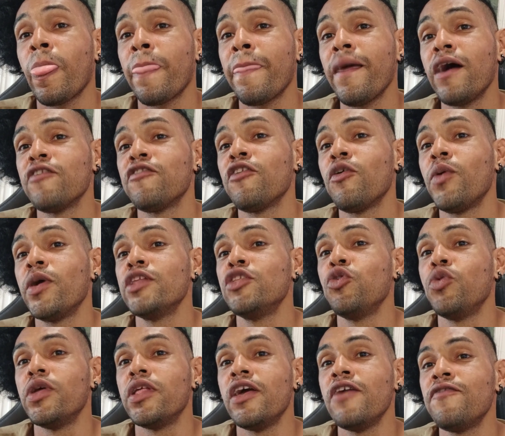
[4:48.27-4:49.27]
That's how I
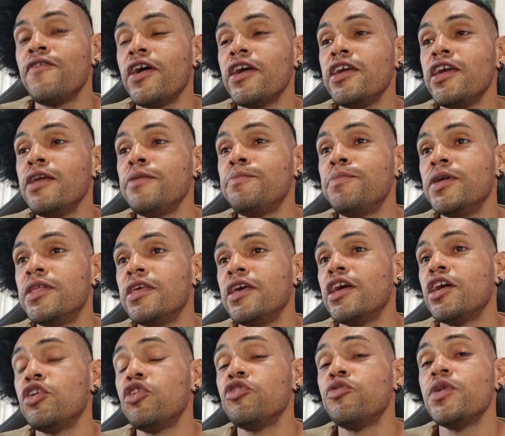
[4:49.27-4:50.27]
do it. If I eat
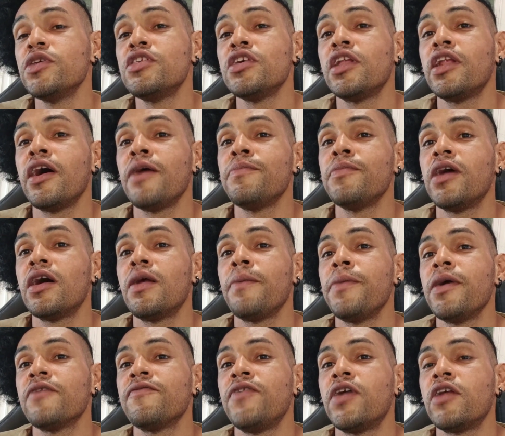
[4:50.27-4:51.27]
potatoes, which I'm not a
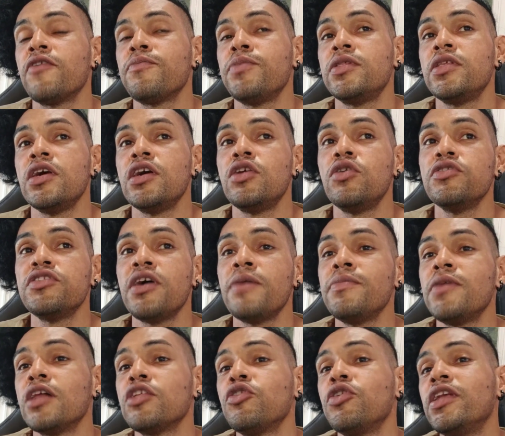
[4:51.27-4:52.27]
big fan of potatoes, I'm
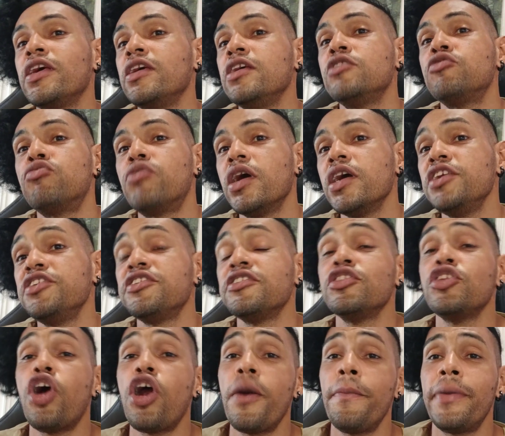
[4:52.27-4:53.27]
not going to eat rice
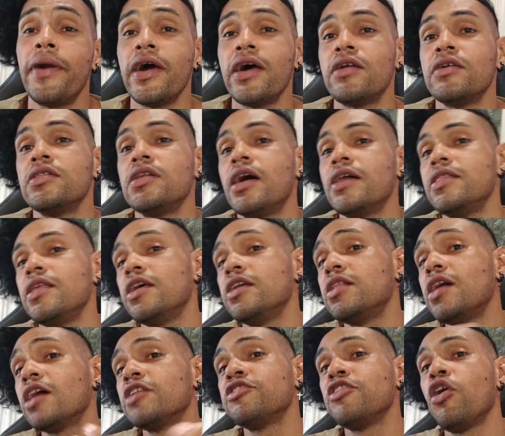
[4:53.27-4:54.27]
nor bread on that day.
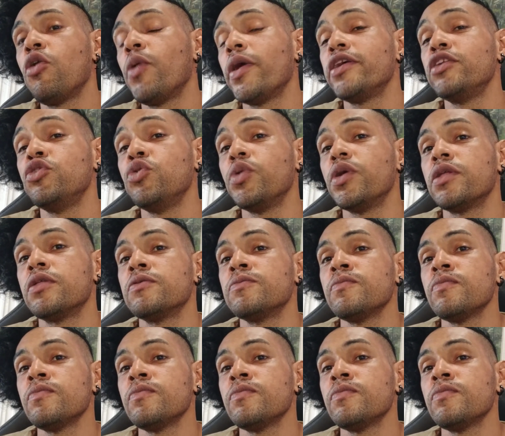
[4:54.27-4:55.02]
That's how I do it.